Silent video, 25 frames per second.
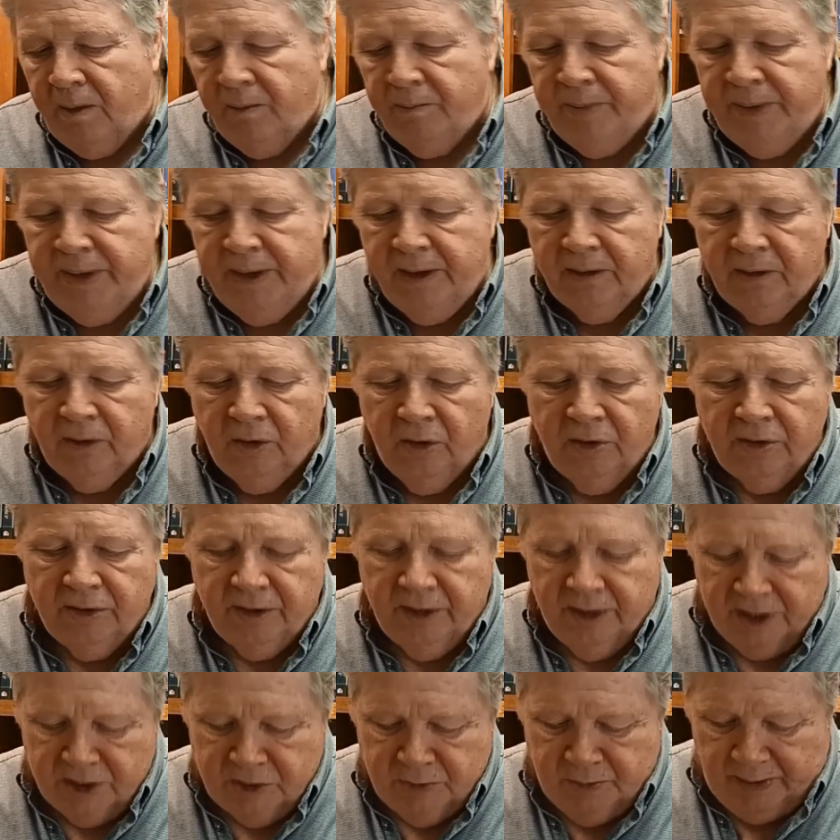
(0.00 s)
Peter learned
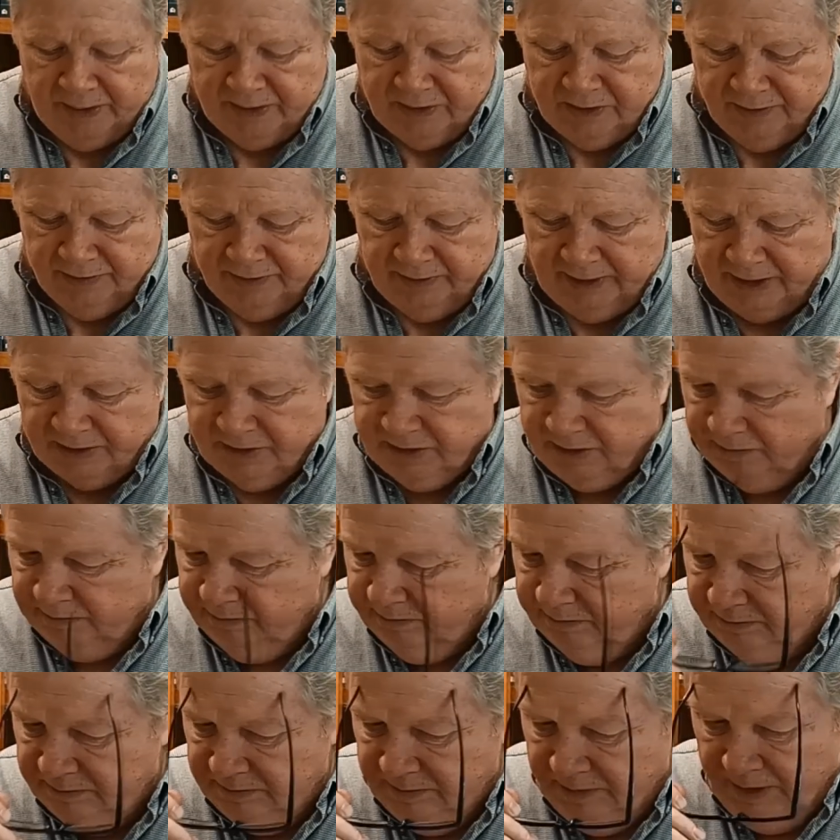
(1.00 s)
an expensive lesson,
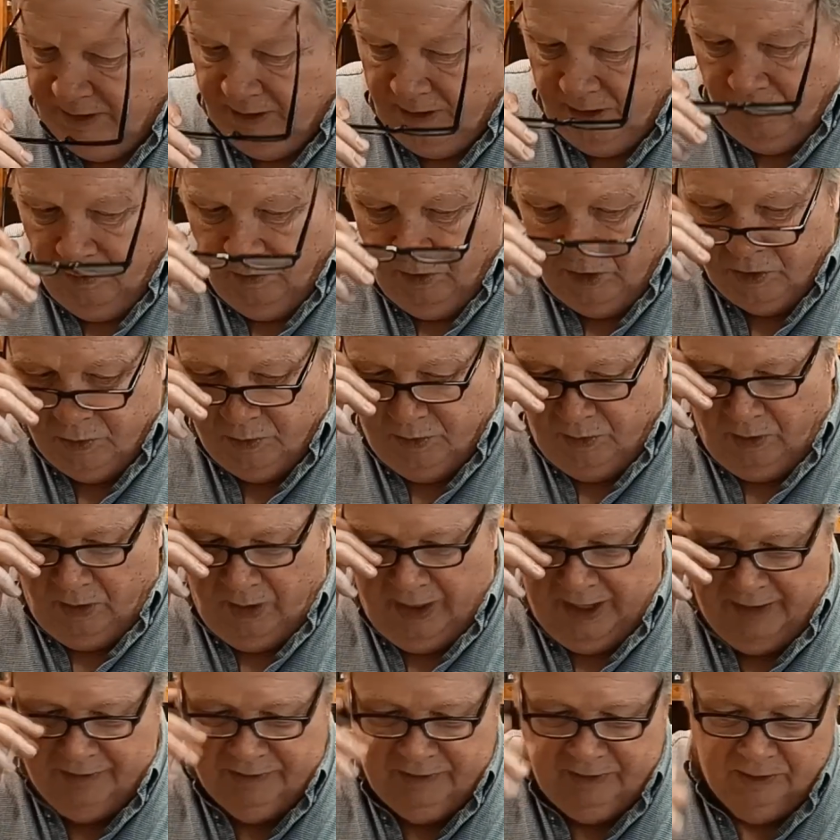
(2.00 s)
which we
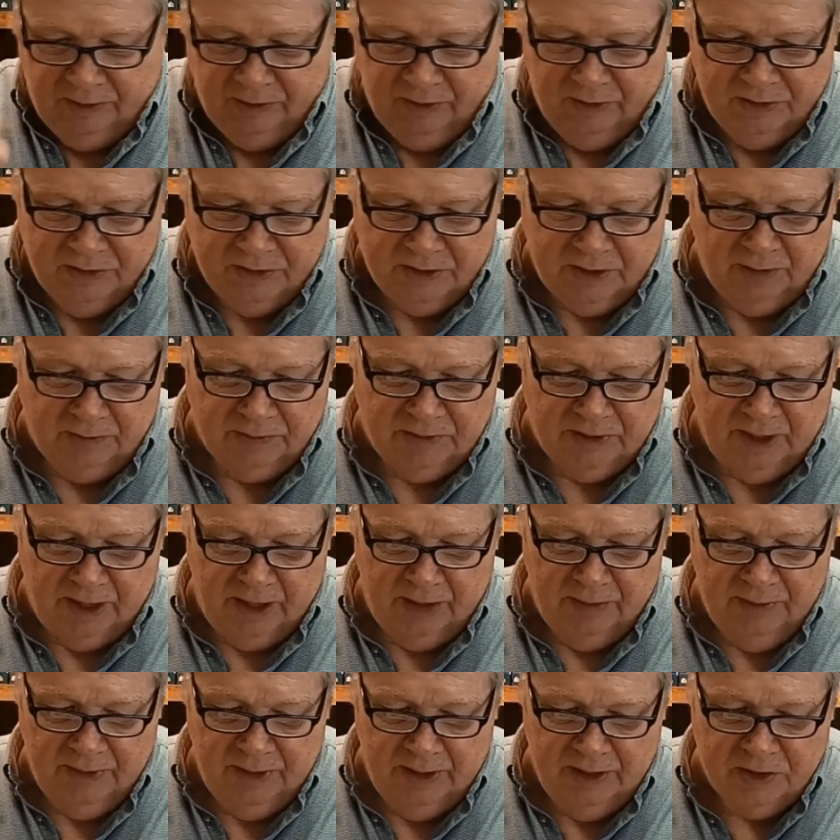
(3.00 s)
all have to learn
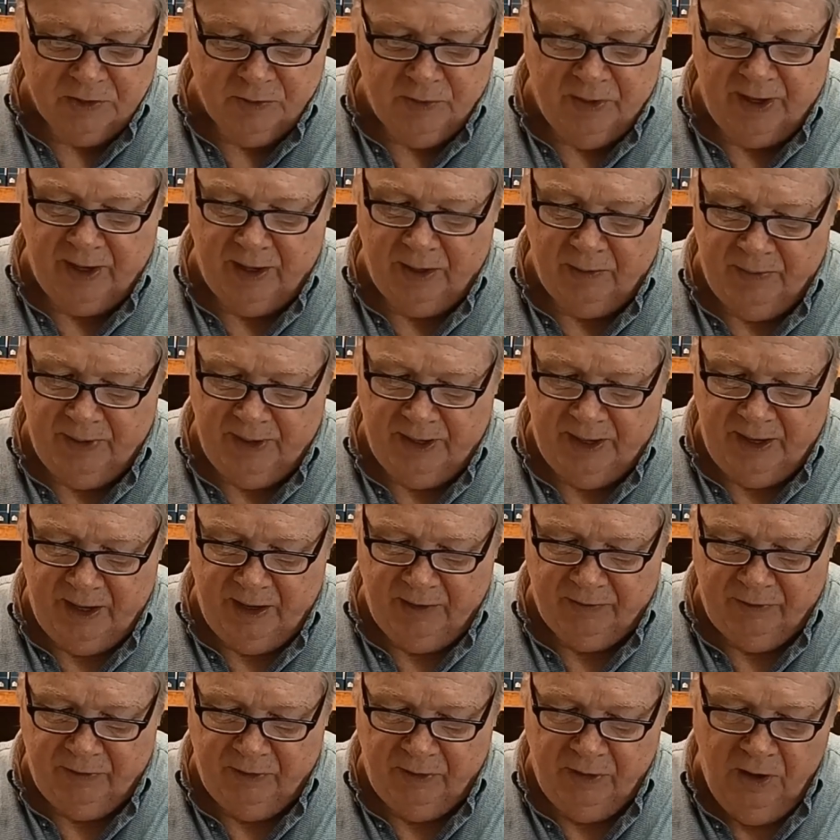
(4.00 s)
sometime, is we got to be
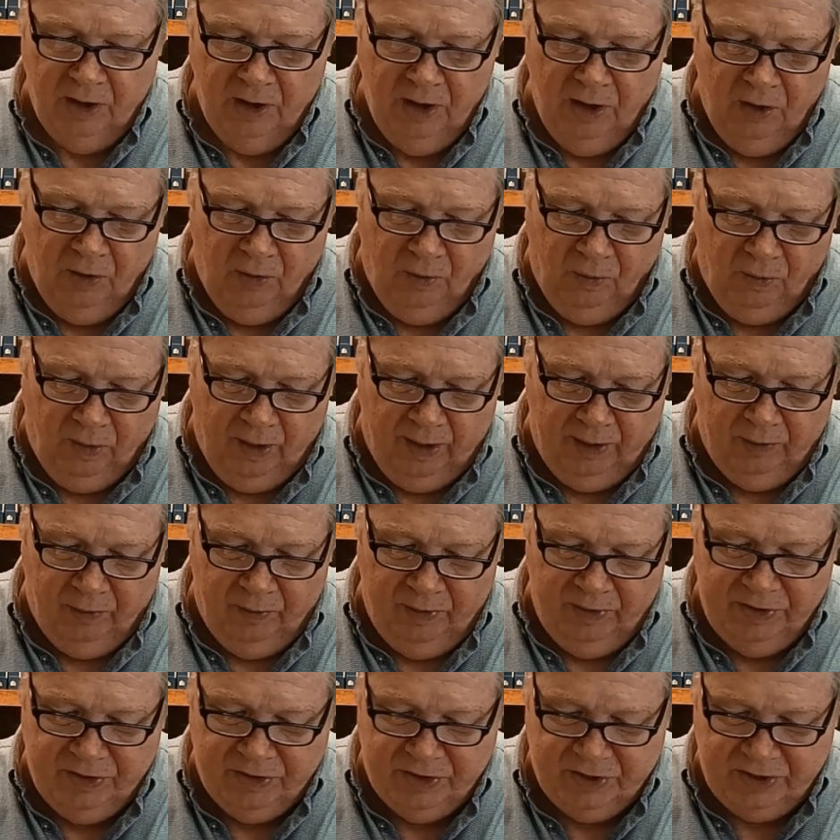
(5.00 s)
careful what
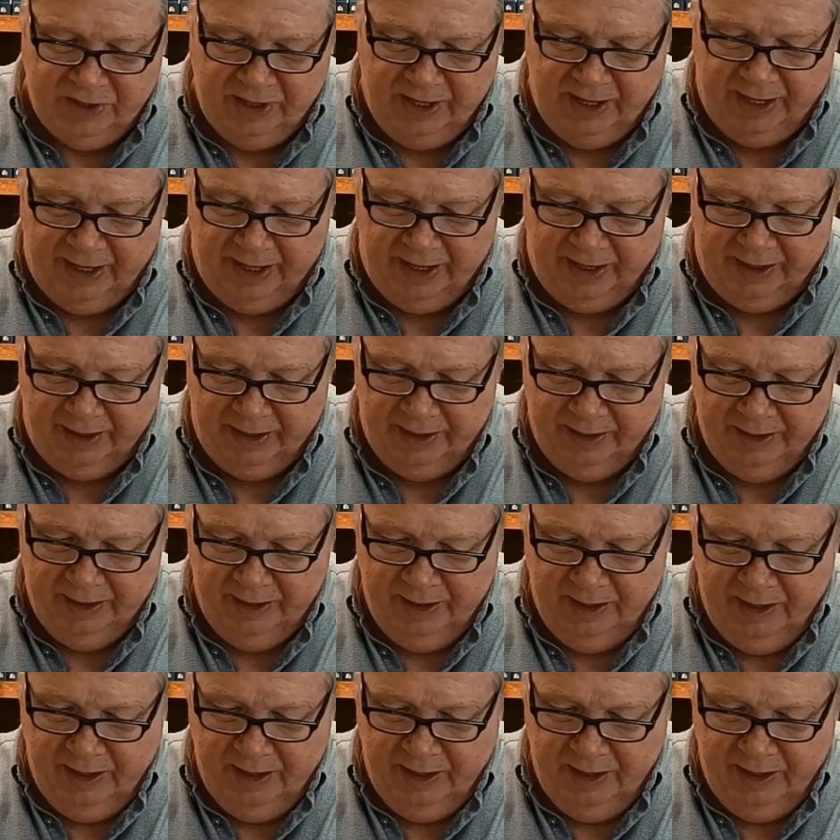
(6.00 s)
we say